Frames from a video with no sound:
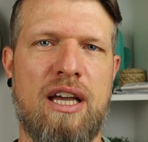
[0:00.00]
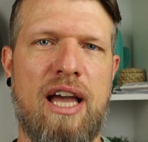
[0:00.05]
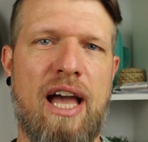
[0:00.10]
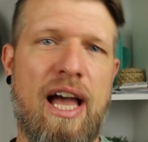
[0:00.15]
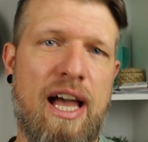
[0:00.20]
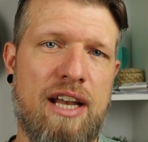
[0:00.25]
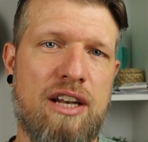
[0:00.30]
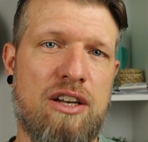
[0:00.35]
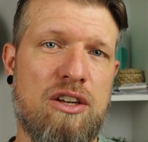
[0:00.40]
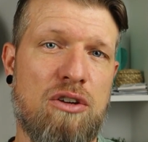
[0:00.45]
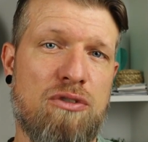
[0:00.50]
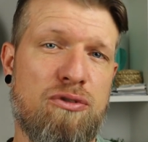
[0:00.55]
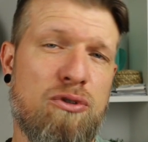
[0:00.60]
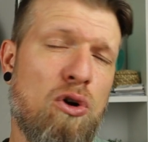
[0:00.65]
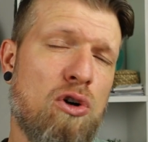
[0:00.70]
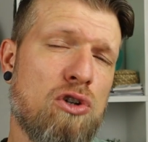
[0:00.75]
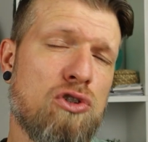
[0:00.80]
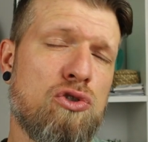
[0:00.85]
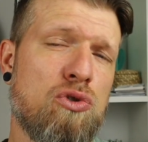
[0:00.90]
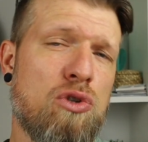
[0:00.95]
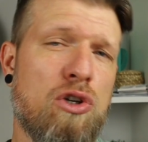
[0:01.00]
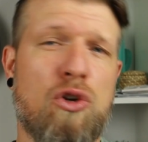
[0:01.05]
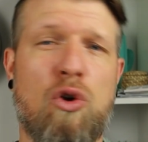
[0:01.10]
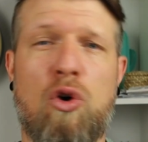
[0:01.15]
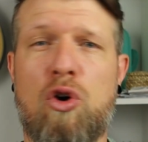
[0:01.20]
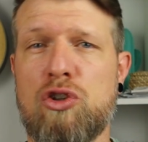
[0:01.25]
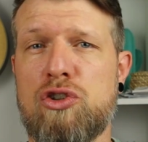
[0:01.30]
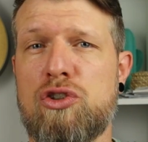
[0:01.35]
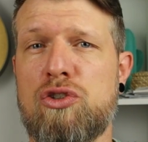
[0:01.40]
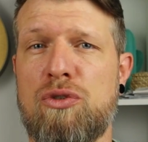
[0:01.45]
And of course, you can
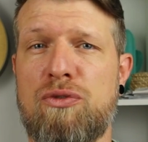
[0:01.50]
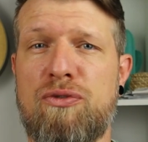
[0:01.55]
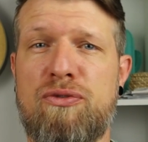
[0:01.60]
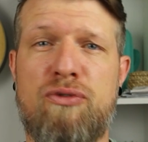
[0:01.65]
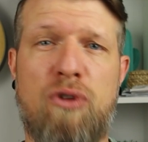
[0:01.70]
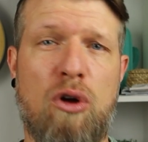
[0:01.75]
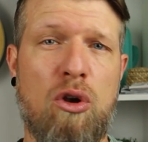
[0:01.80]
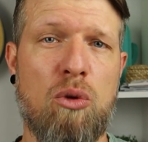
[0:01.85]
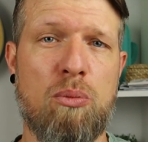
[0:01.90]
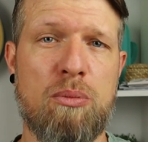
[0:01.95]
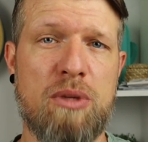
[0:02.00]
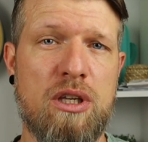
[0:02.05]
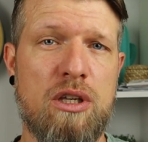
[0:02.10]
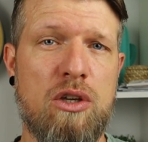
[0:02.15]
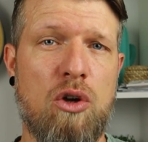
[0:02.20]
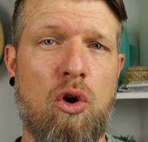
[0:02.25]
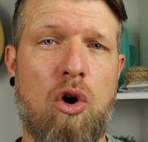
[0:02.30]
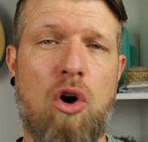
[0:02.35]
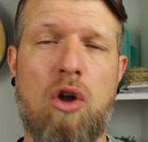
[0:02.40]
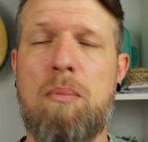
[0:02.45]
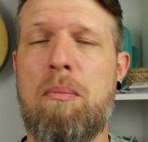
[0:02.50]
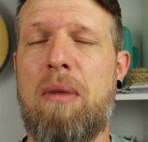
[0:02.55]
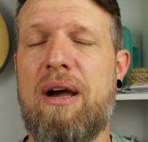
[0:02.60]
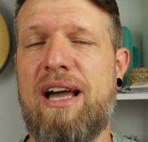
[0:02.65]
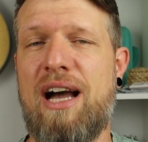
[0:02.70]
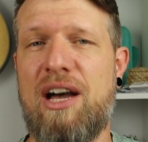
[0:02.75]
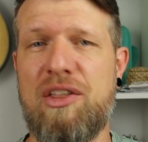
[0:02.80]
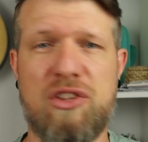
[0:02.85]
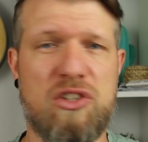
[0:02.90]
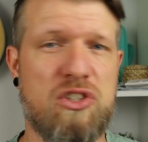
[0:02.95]
also follow me on
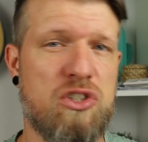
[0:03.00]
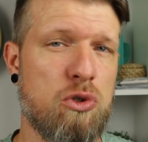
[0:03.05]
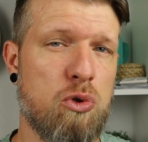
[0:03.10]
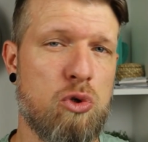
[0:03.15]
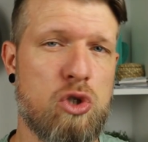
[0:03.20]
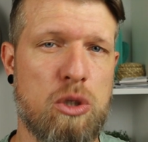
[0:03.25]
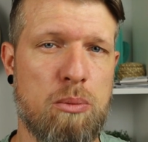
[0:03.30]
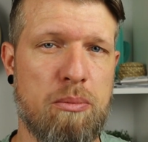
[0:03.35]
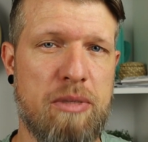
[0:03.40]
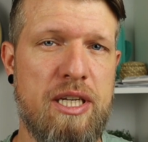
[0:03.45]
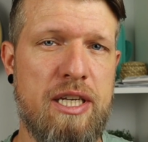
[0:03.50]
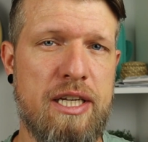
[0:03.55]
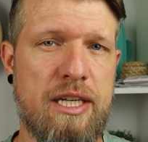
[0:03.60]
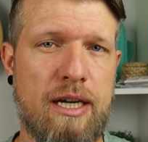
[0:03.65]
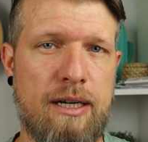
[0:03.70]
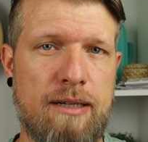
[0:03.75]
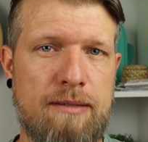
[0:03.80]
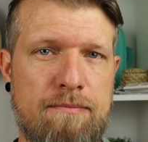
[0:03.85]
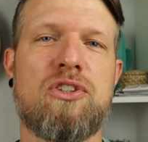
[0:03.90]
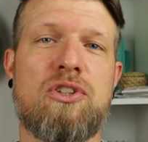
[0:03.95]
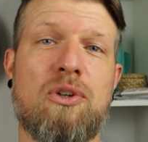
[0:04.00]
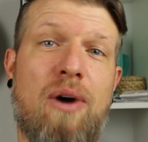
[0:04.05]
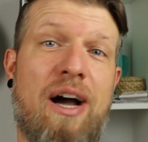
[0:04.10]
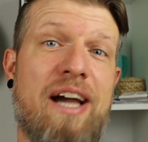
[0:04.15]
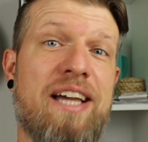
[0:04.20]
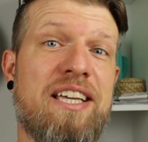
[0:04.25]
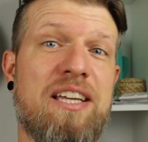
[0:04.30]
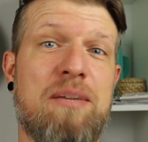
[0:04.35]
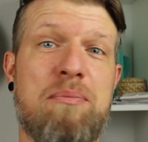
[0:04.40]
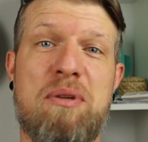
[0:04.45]
my other social media, so
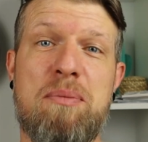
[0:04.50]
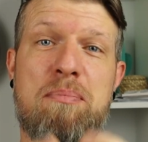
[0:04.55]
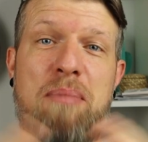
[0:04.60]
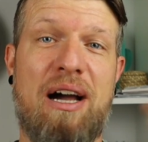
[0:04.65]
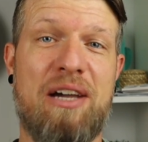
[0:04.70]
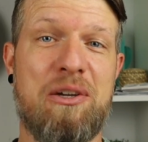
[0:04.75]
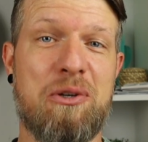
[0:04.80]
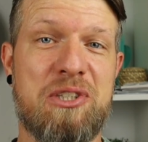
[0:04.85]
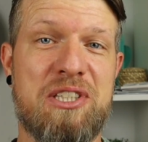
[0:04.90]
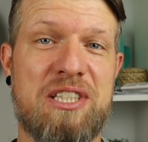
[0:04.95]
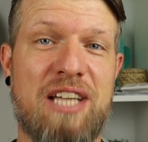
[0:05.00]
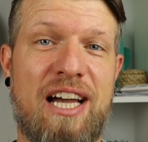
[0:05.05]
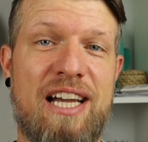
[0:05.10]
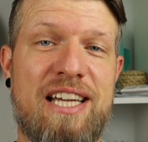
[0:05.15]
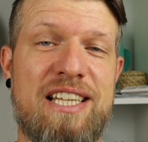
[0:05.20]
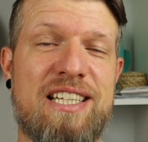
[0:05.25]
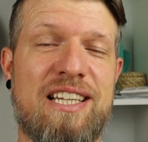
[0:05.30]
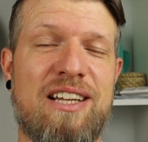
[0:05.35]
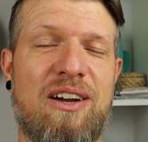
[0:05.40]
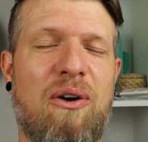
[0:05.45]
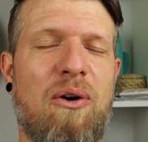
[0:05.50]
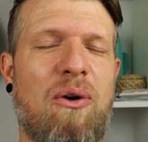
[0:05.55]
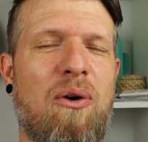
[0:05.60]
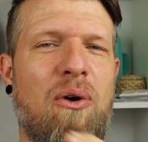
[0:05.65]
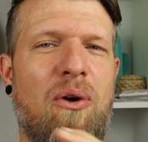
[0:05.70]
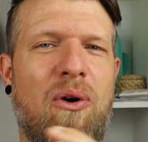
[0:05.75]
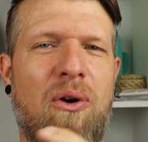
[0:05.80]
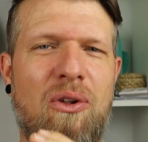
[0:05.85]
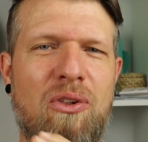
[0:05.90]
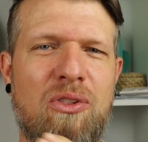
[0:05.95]
I can be by your side
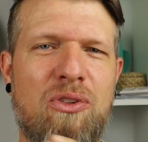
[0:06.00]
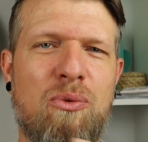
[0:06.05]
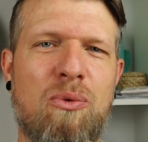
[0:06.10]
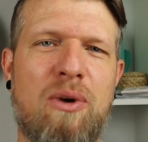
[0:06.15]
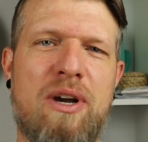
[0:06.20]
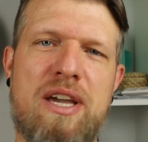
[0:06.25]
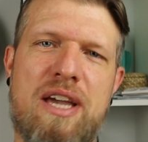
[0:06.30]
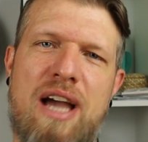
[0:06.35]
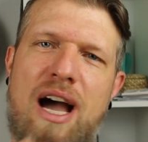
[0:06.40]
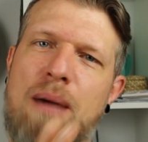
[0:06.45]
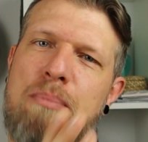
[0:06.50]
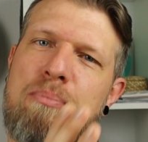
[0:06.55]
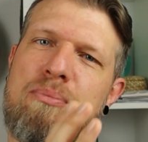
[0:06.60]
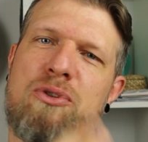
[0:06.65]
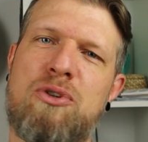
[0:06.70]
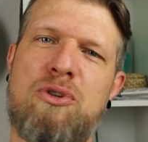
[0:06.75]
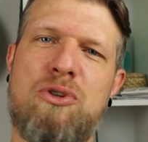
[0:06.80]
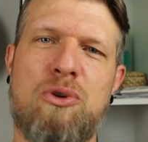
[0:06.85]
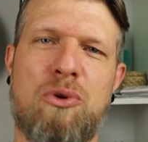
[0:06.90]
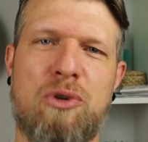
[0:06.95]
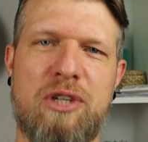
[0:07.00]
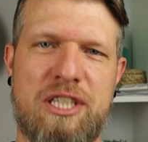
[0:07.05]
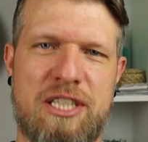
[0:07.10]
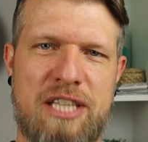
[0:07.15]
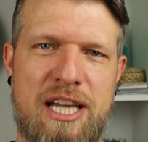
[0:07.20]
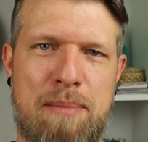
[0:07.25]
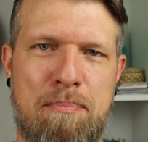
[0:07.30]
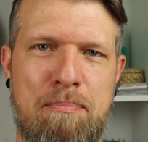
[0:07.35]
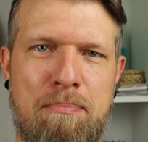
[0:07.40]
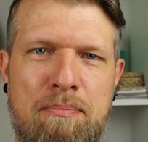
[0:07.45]
all the way up to your
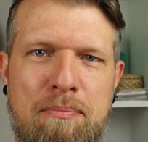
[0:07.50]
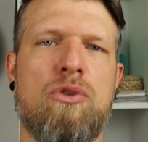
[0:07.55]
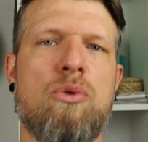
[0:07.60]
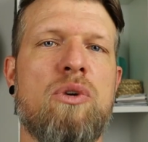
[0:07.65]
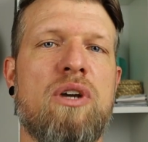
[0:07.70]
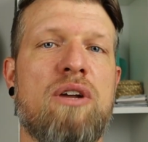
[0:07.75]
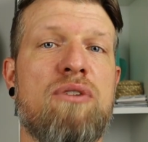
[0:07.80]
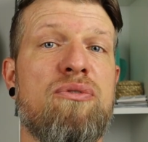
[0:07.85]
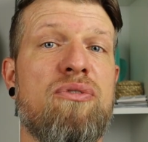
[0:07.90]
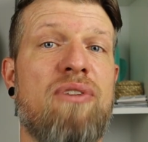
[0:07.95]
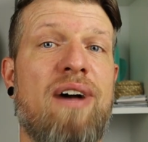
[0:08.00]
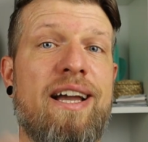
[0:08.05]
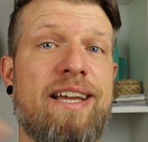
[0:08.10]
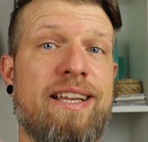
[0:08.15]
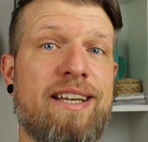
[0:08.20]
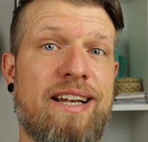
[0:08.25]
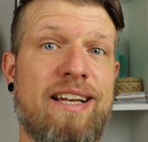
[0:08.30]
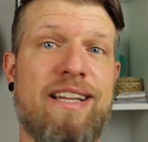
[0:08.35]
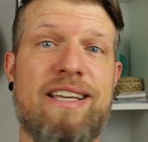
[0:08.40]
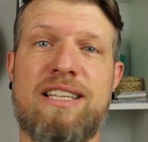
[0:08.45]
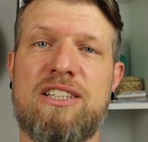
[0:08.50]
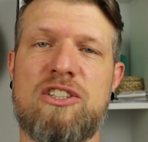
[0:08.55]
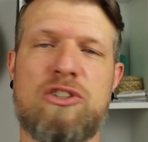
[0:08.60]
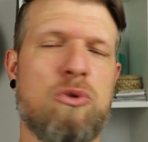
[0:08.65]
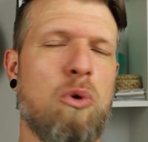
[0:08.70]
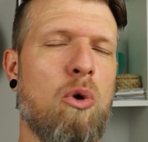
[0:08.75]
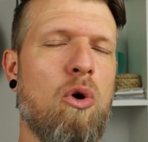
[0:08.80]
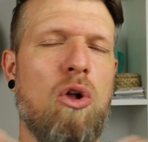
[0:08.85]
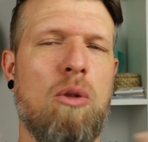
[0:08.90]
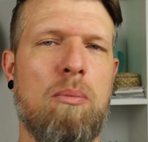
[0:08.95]
exam. You can find links
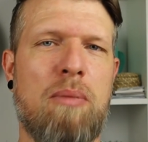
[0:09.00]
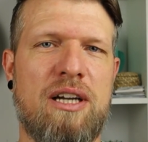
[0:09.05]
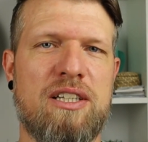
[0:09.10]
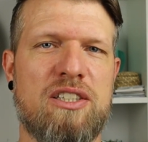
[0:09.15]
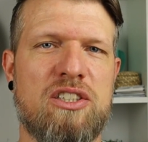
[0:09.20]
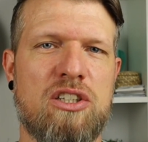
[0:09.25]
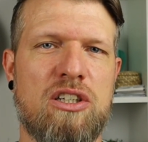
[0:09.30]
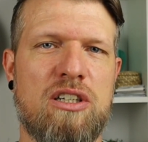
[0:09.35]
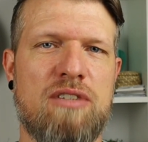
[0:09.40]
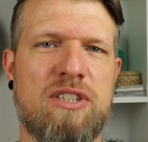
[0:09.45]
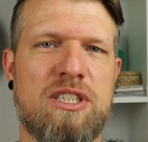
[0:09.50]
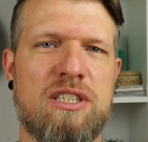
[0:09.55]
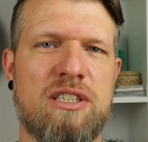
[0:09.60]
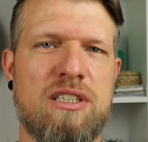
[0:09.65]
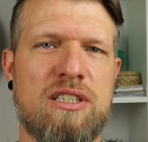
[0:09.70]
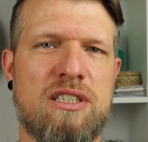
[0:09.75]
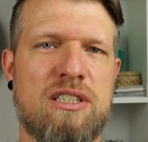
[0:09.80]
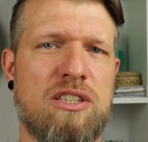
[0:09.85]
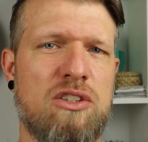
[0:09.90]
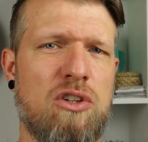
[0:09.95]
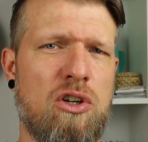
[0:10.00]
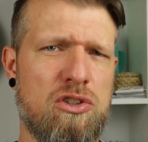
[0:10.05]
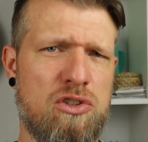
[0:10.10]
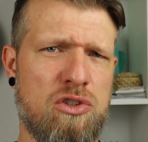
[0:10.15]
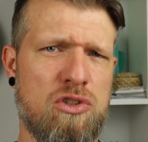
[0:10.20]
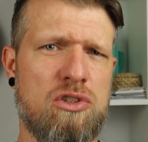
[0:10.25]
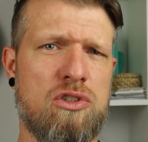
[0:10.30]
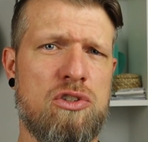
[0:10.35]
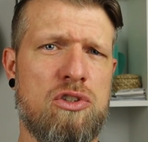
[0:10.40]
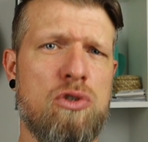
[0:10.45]
to all my services and
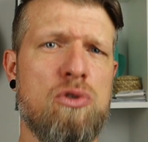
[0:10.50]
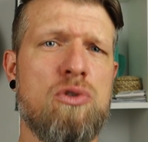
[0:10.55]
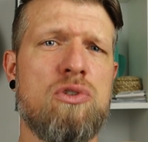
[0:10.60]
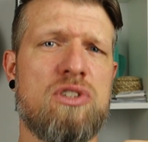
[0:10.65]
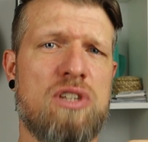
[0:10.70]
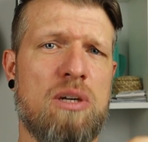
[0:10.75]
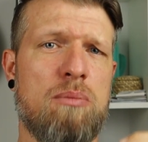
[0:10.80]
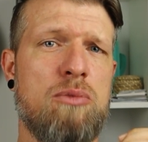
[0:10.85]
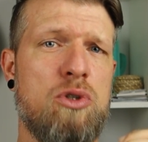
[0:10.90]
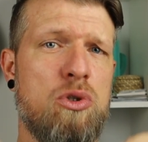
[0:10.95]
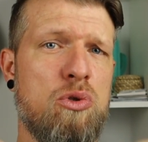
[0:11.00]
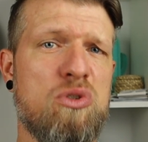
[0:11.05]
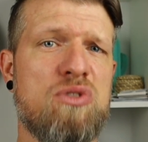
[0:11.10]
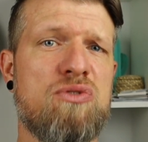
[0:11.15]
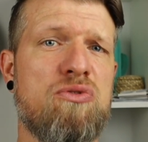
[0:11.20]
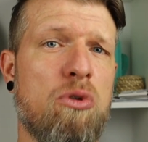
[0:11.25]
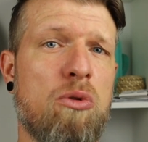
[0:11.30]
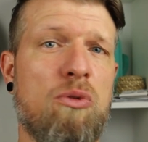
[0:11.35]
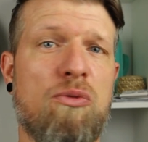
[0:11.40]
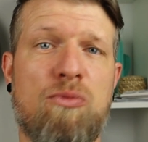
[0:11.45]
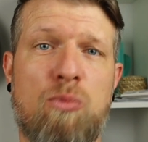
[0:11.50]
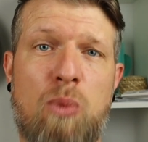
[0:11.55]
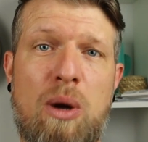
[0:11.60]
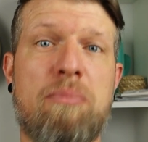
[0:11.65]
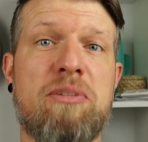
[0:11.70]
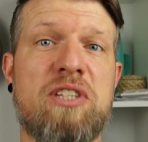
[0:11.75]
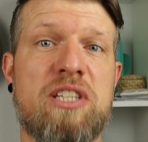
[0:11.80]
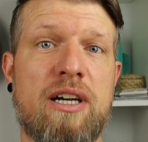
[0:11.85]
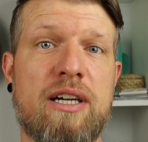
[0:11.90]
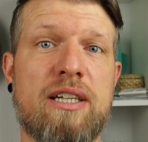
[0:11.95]
also to some useful
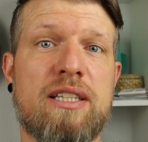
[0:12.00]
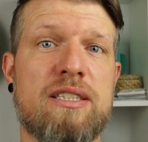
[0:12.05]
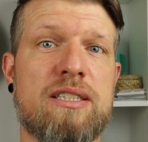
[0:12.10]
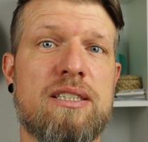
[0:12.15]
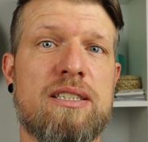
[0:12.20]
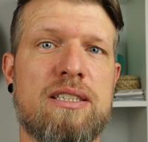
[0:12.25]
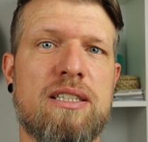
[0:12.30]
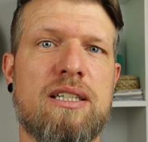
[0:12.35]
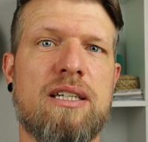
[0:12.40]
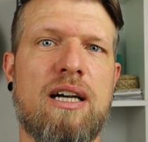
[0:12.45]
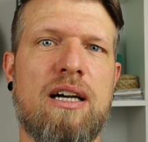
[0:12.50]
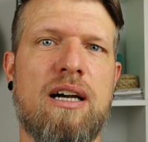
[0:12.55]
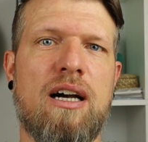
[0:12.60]
websites